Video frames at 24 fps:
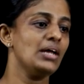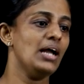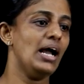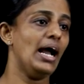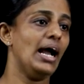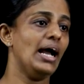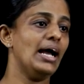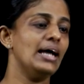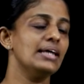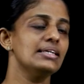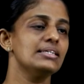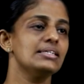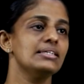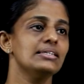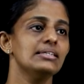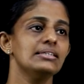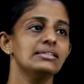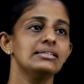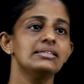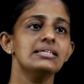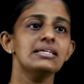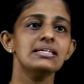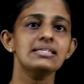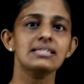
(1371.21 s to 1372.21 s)
And
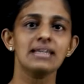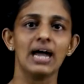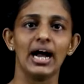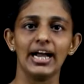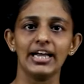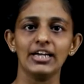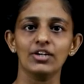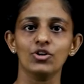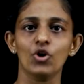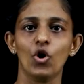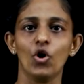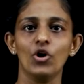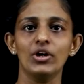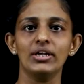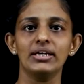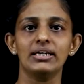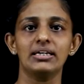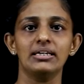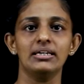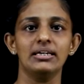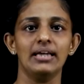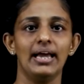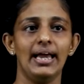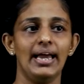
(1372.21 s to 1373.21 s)
this
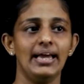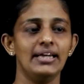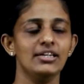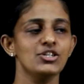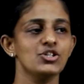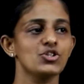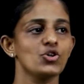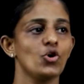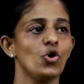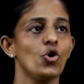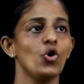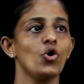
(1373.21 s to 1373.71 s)
ironical end,